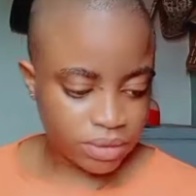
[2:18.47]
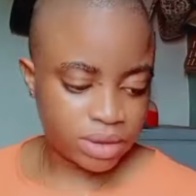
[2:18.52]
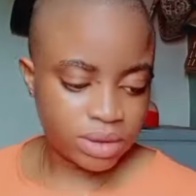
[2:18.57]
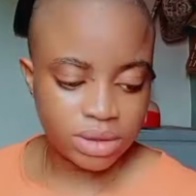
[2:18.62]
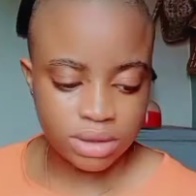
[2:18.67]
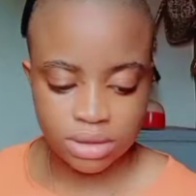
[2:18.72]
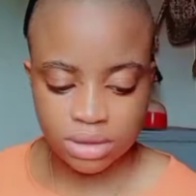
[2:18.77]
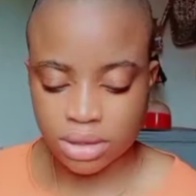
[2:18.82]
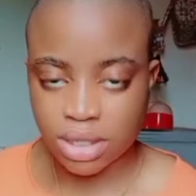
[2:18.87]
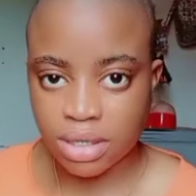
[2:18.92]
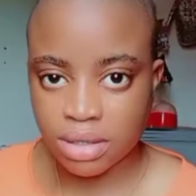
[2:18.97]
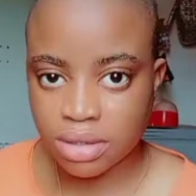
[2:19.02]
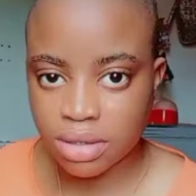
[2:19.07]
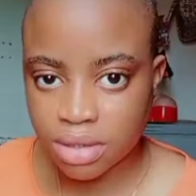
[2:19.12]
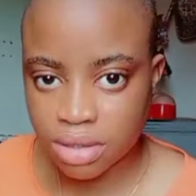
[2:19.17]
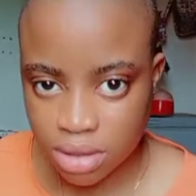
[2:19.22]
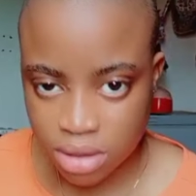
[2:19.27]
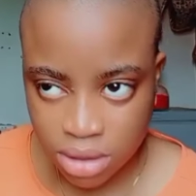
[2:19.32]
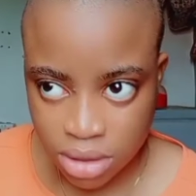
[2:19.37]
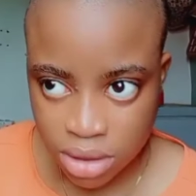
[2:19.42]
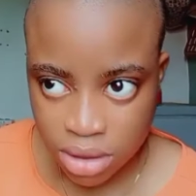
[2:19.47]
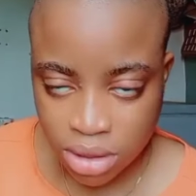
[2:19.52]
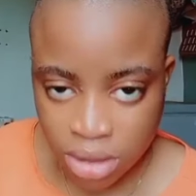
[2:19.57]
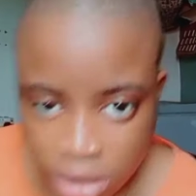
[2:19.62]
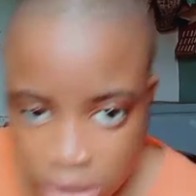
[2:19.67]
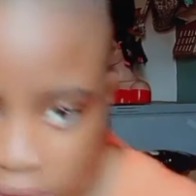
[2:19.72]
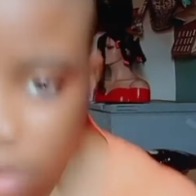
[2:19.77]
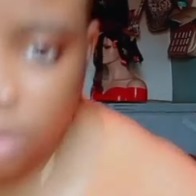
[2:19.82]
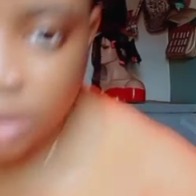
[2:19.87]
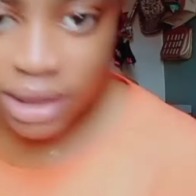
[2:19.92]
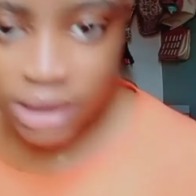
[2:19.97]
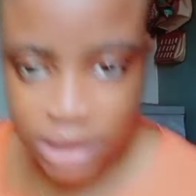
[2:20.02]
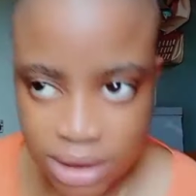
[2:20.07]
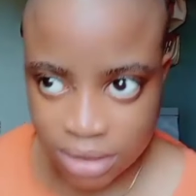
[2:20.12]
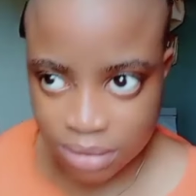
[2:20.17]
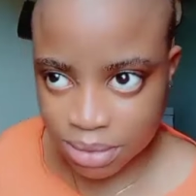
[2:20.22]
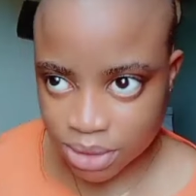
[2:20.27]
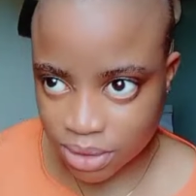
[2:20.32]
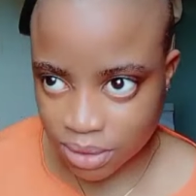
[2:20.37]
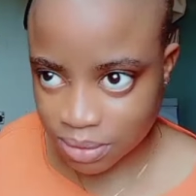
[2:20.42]
So now the next
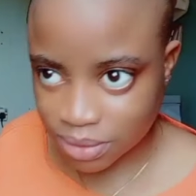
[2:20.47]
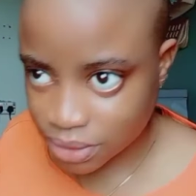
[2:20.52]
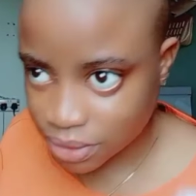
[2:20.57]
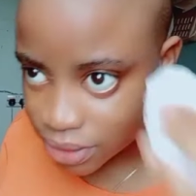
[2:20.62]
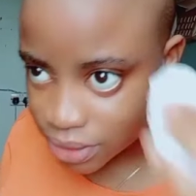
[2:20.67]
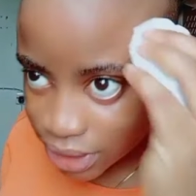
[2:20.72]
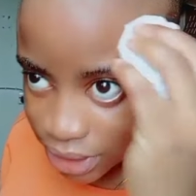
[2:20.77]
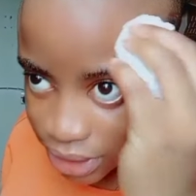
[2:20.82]
thing, let me come closer.